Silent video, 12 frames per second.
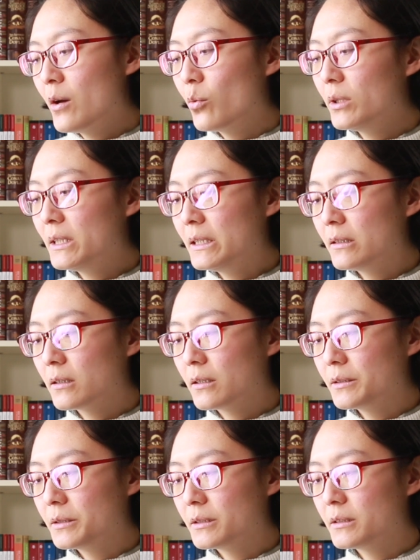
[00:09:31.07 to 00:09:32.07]
When he
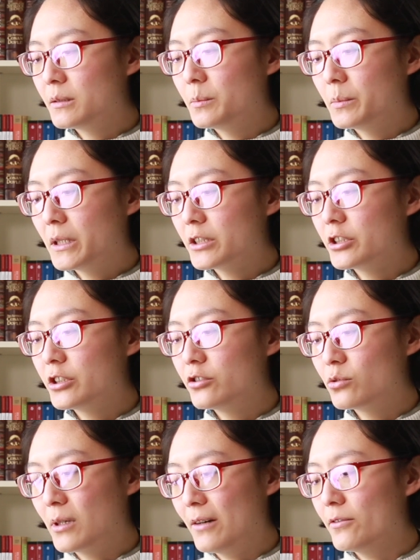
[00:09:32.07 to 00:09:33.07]
encounters the
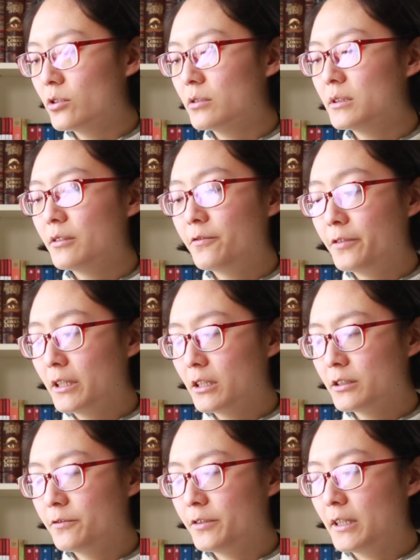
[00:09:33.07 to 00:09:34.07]
much-traveled
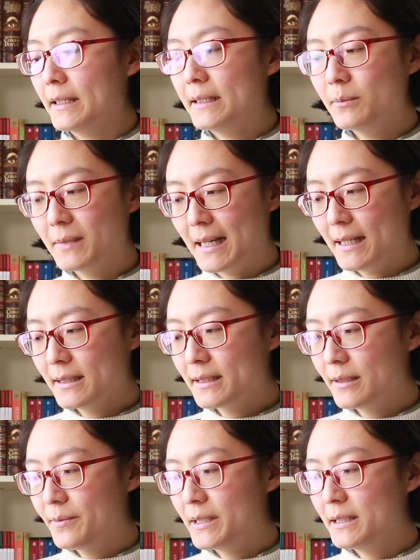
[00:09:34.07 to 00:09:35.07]
philosopher Imlac,
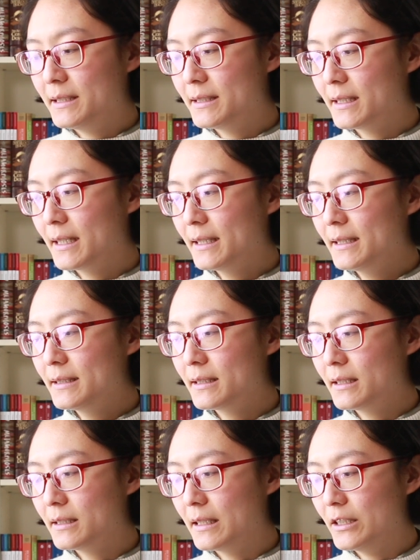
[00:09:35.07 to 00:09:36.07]
he decides
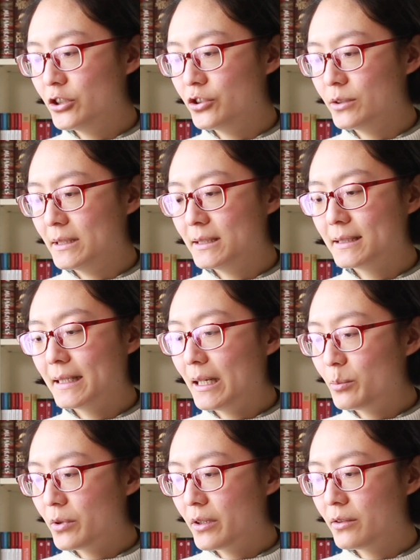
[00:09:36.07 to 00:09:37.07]
they should
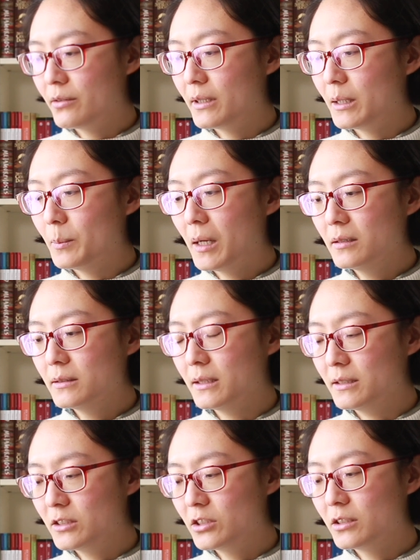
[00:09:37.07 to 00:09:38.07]
escape through the
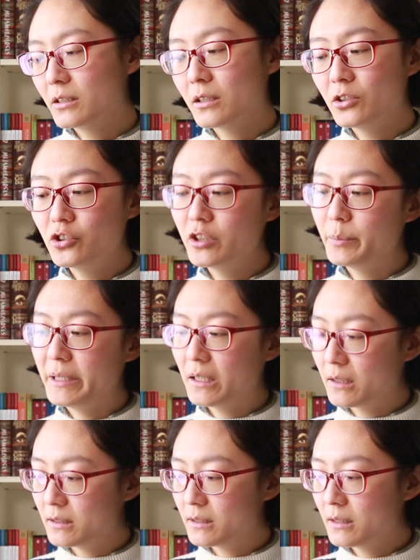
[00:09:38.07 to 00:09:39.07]
mountains to the country
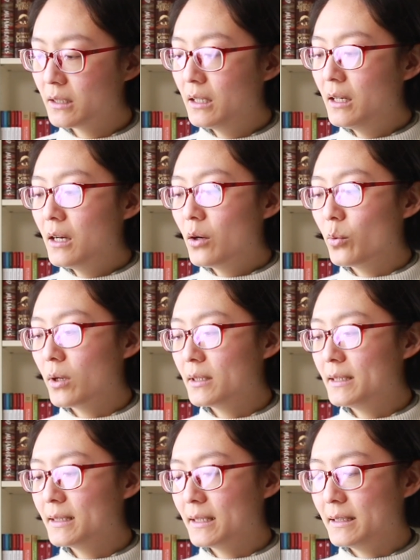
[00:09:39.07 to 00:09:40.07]
beyond, where
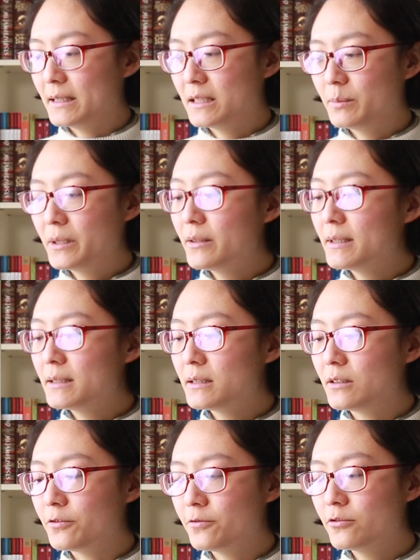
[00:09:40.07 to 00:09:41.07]
he can experience
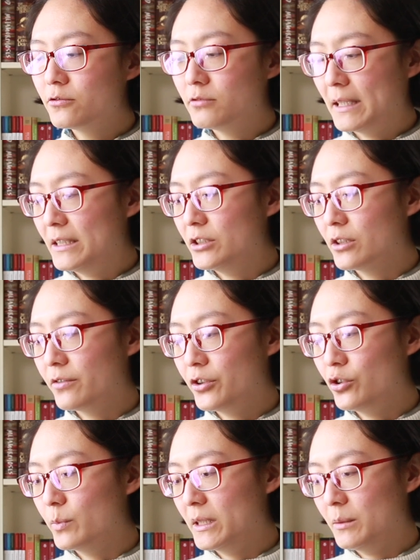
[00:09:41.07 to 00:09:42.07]
the full range of
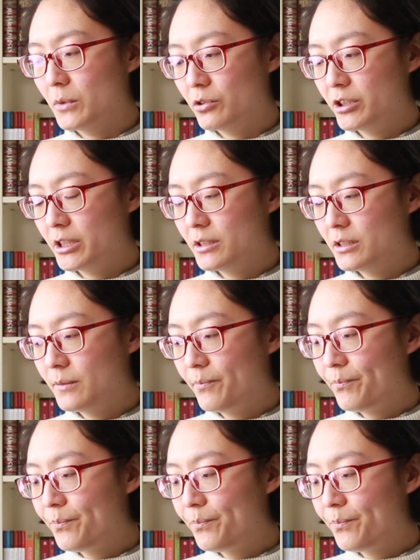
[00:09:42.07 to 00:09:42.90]
human emotions.